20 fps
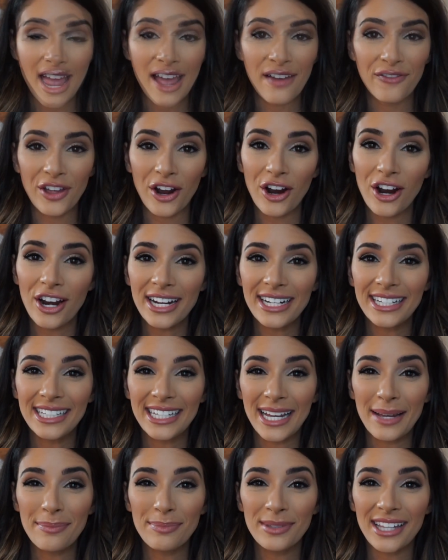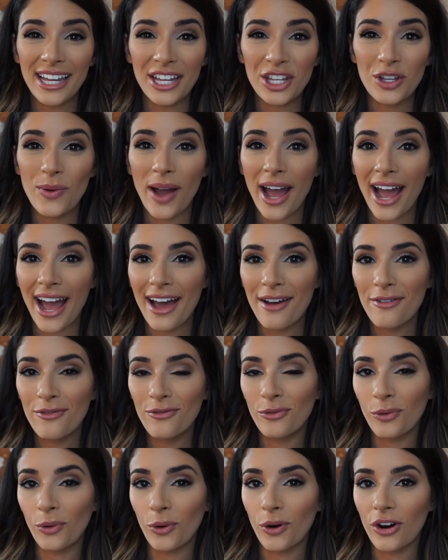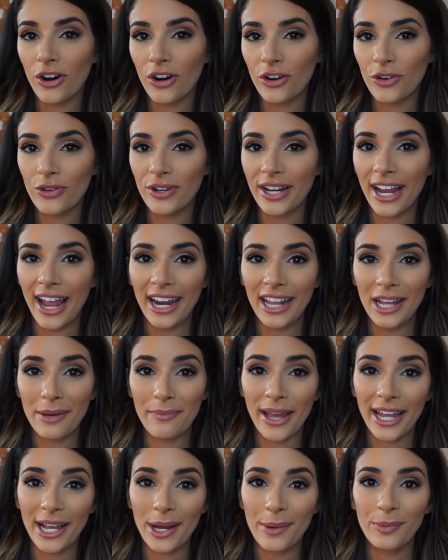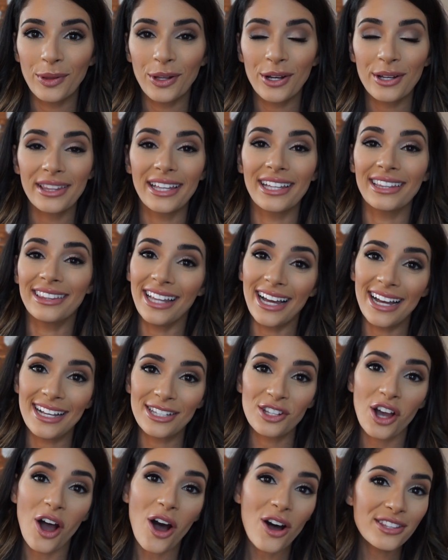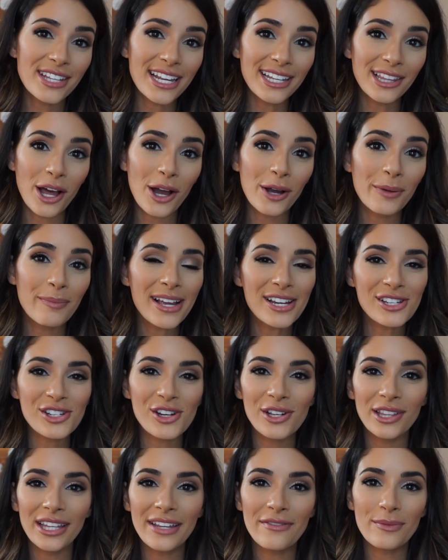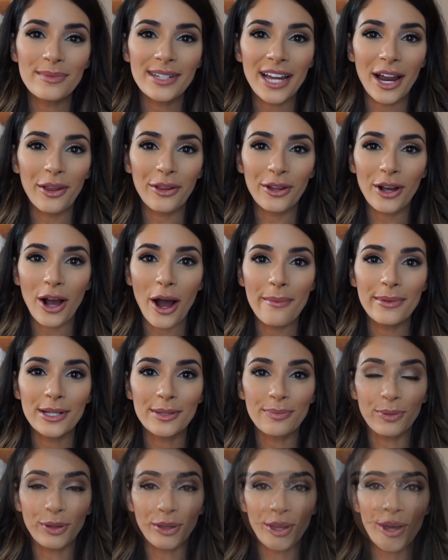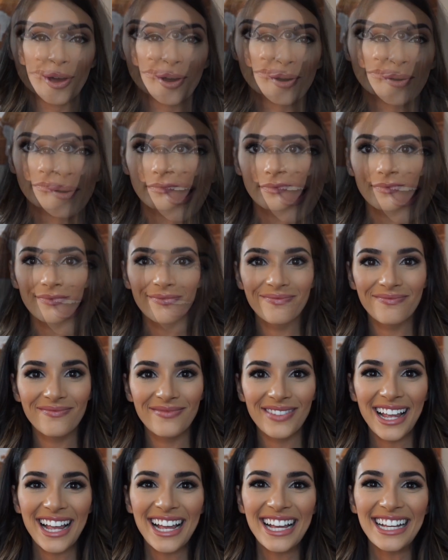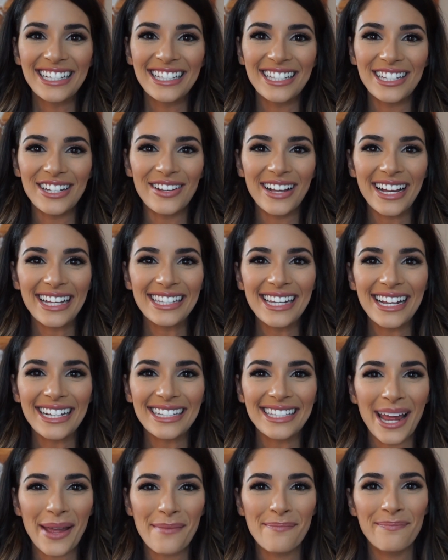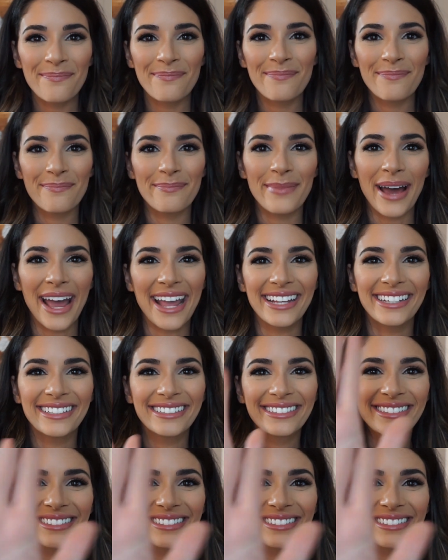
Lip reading: If there are any tips that you have for creating a makeup look that lasts all day long, make sure you leave them down in the comments below. See you guys next time. Bye.